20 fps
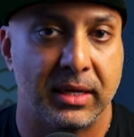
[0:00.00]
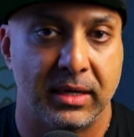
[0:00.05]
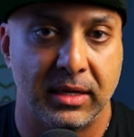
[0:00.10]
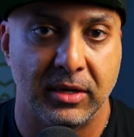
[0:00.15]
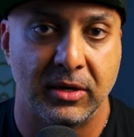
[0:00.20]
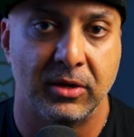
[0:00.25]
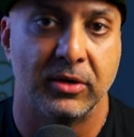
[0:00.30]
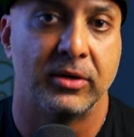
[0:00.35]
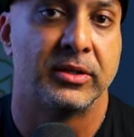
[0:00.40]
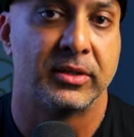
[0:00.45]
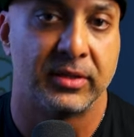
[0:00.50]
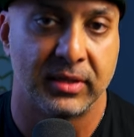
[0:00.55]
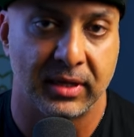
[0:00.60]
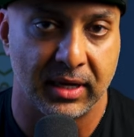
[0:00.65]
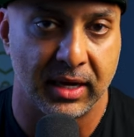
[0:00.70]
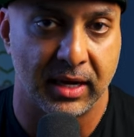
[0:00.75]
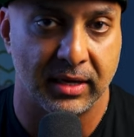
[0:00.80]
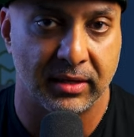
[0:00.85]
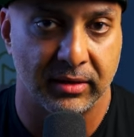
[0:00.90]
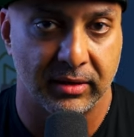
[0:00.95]
years
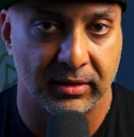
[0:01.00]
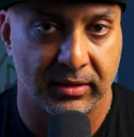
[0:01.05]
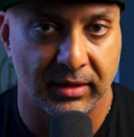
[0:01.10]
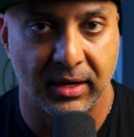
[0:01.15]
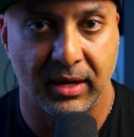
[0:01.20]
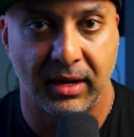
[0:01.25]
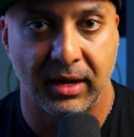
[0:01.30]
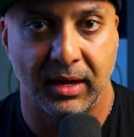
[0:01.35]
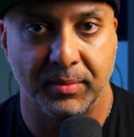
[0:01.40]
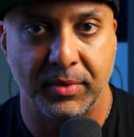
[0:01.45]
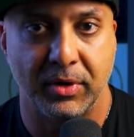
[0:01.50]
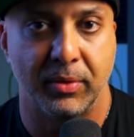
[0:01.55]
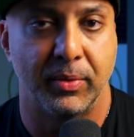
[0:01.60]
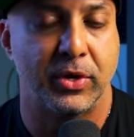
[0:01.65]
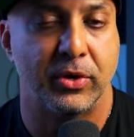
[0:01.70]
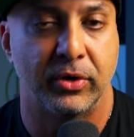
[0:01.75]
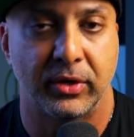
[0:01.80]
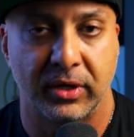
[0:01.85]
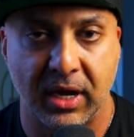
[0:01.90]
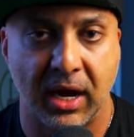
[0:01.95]
together. Um, you know, when
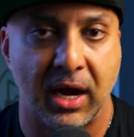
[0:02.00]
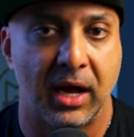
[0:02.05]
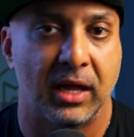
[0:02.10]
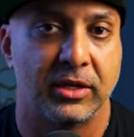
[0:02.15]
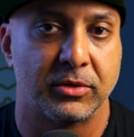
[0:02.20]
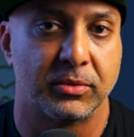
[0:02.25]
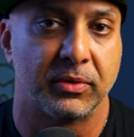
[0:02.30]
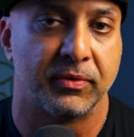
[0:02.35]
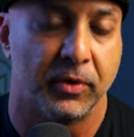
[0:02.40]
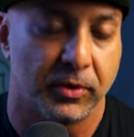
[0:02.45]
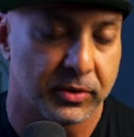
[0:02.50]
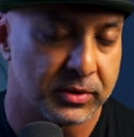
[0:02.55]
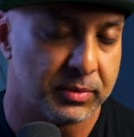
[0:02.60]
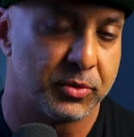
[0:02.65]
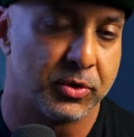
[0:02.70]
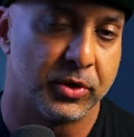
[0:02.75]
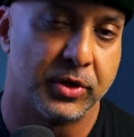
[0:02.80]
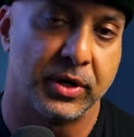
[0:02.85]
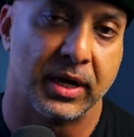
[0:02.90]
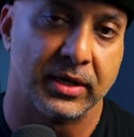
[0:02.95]
you're in college with folks, I'm
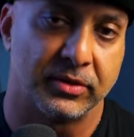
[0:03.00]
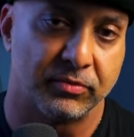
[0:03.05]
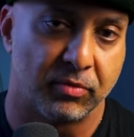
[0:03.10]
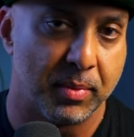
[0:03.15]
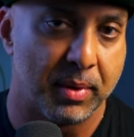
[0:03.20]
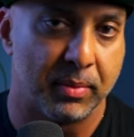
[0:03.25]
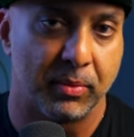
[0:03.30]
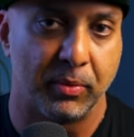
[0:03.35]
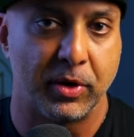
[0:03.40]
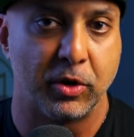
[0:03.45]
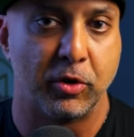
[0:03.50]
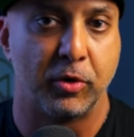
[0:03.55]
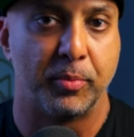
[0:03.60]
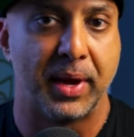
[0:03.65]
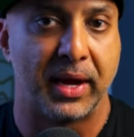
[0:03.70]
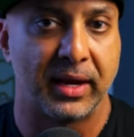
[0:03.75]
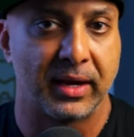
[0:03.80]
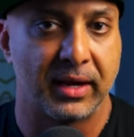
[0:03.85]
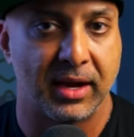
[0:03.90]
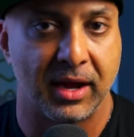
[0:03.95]
sure you guys remember when you were
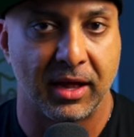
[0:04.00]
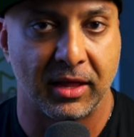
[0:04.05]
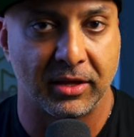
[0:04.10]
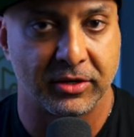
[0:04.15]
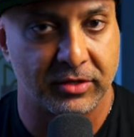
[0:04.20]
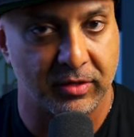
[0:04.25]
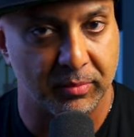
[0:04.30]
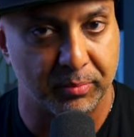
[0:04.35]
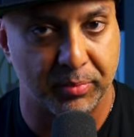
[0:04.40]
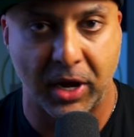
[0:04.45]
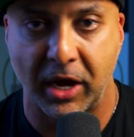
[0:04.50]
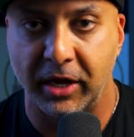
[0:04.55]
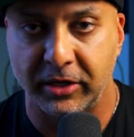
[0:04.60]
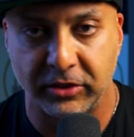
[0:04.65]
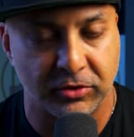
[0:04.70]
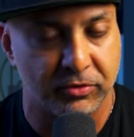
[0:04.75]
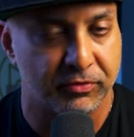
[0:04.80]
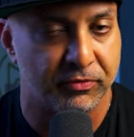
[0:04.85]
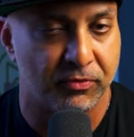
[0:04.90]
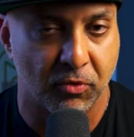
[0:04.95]
back in college, the
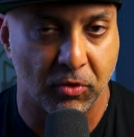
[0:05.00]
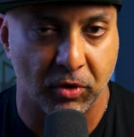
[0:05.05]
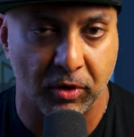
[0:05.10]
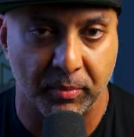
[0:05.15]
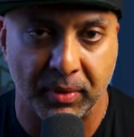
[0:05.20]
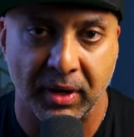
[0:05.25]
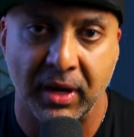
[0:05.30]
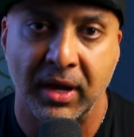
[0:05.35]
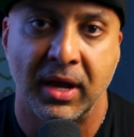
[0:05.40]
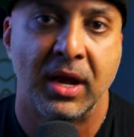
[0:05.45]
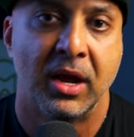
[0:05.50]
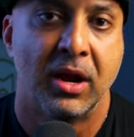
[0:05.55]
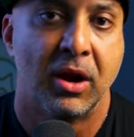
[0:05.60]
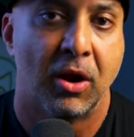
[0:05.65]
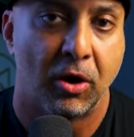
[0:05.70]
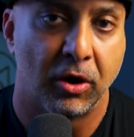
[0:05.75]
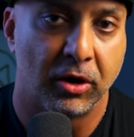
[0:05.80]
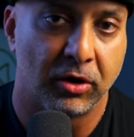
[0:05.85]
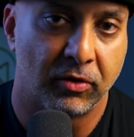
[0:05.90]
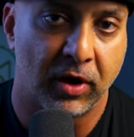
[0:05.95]
bonds you form
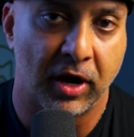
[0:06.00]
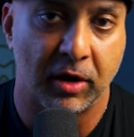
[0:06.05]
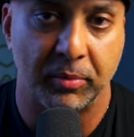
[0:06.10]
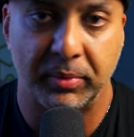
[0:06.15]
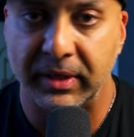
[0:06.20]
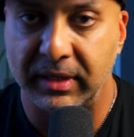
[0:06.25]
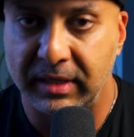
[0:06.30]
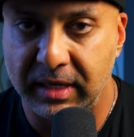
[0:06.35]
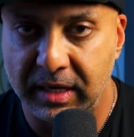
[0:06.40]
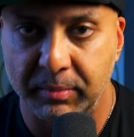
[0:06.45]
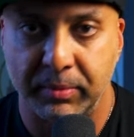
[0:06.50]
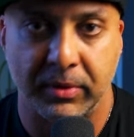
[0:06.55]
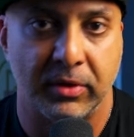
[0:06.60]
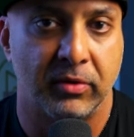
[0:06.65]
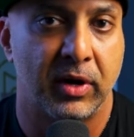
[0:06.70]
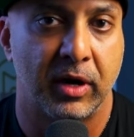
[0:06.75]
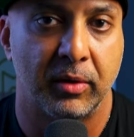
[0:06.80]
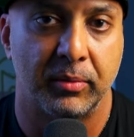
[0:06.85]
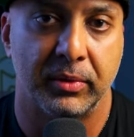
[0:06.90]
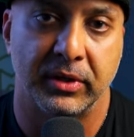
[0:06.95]
are incredibly deep,
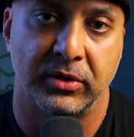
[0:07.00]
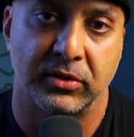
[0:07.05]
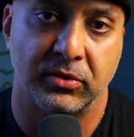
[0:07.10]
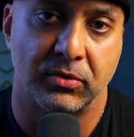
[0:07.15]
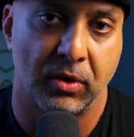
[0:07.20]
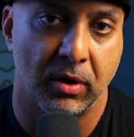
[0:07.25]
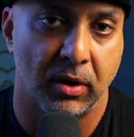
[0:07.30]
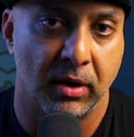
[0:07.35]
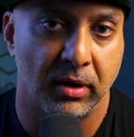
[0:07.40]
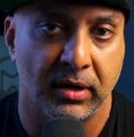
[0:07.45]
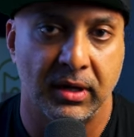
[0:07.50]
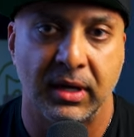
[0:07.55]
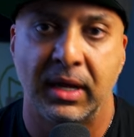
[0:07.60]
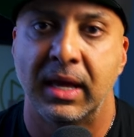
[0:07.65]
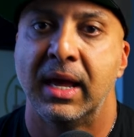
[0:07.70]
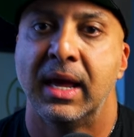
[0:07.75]
incredibly strong.